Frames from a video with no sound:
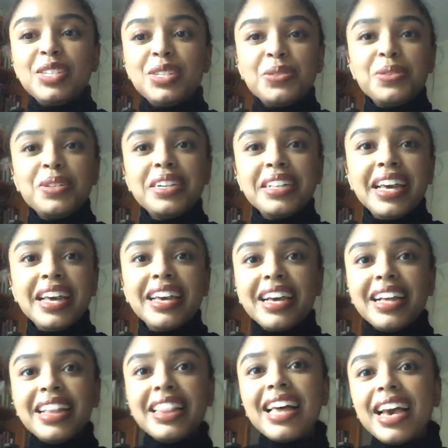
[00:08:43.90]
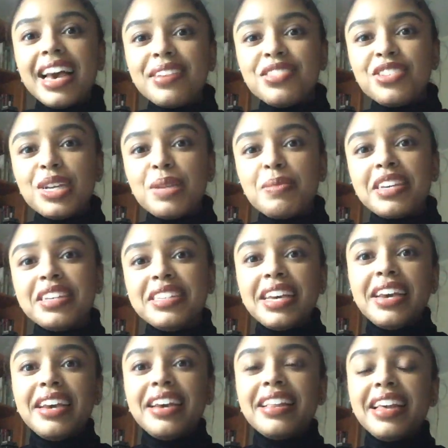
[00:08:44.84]
doing, like, a live stream because
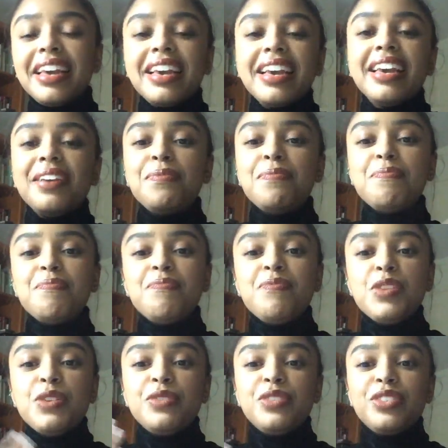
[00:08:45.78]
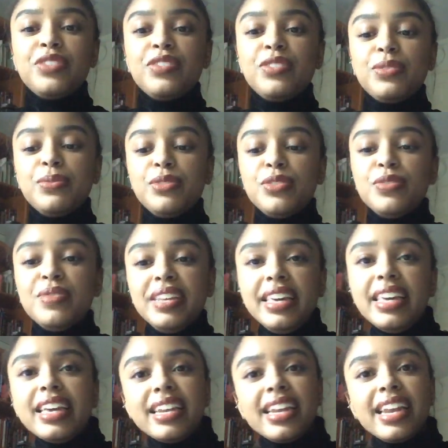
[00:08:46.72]
if you just
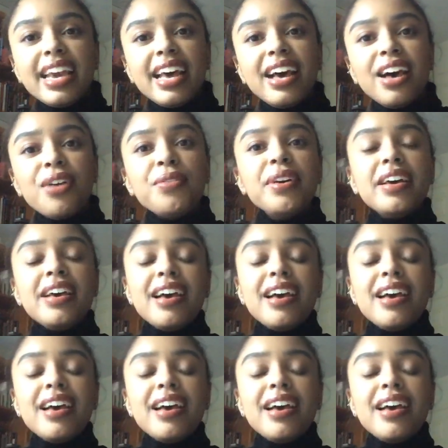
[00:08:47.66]
tuning in now,